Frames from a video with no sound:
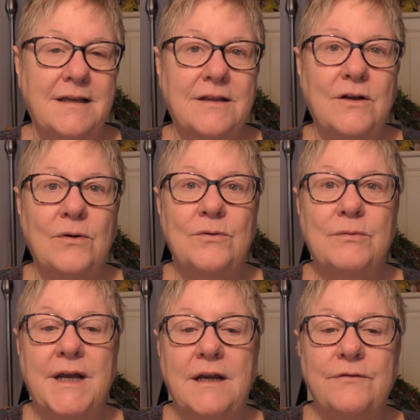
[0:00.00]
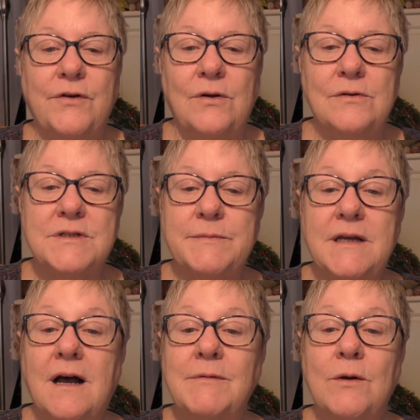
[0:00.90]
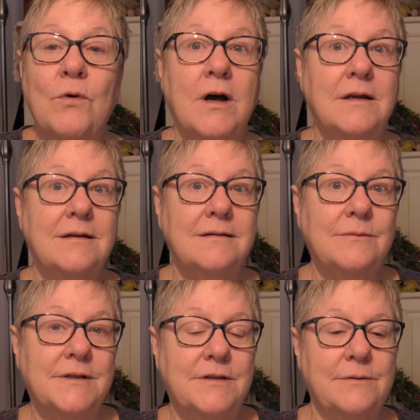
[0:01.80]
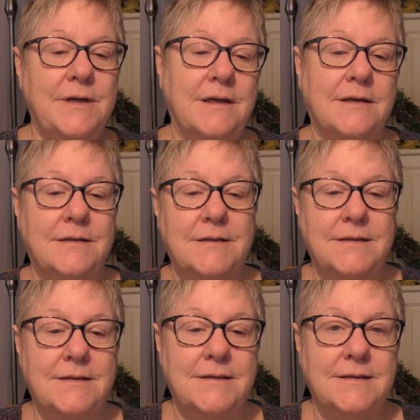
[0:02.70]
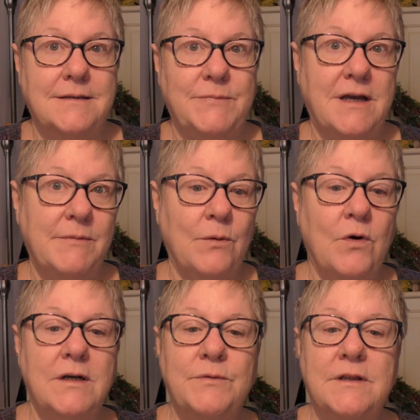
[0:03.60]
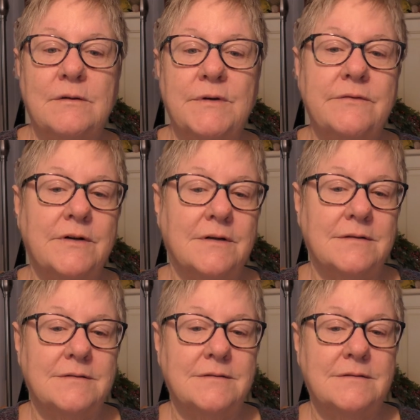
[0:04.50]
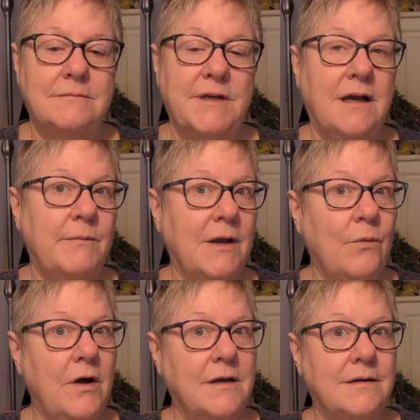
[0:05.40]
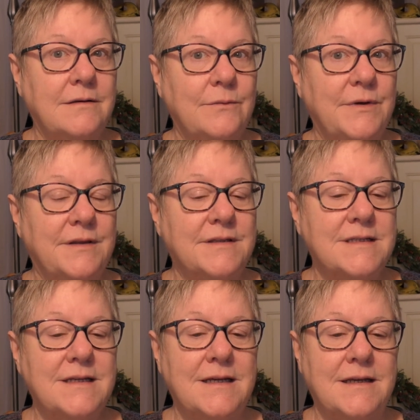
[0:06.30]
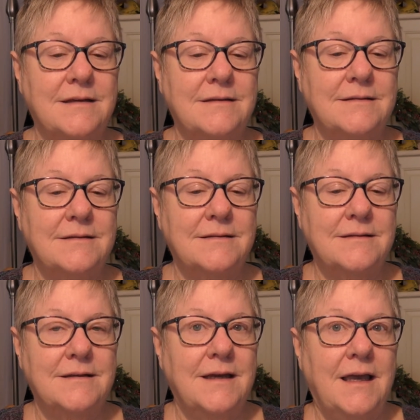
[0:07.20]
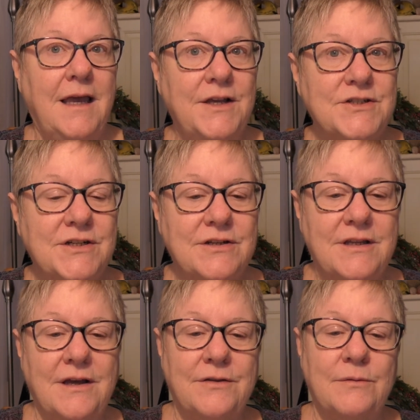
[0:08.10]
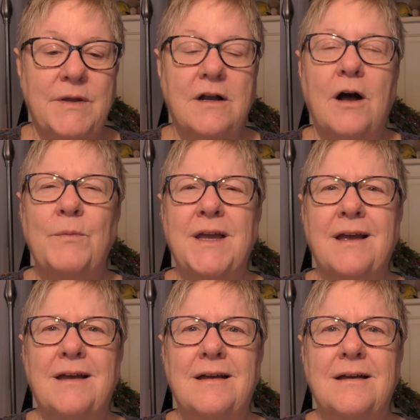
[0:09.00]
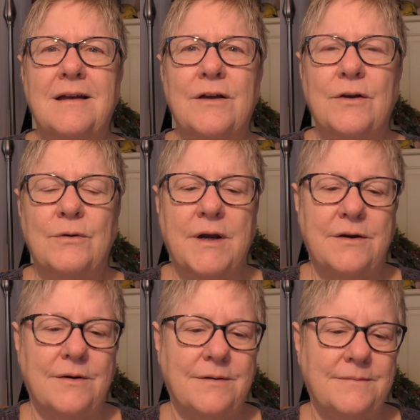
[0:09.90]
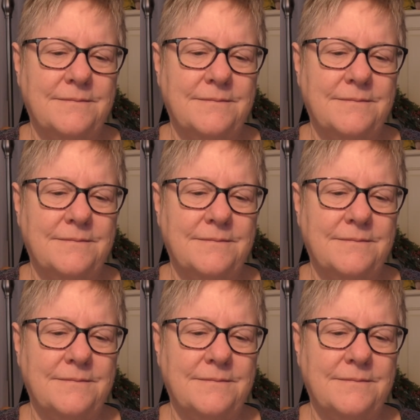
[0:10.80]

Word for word: The cold rain falls, becoming one with the creek, becoming one with the river, becoming one with the sea, each into the other becoming greater.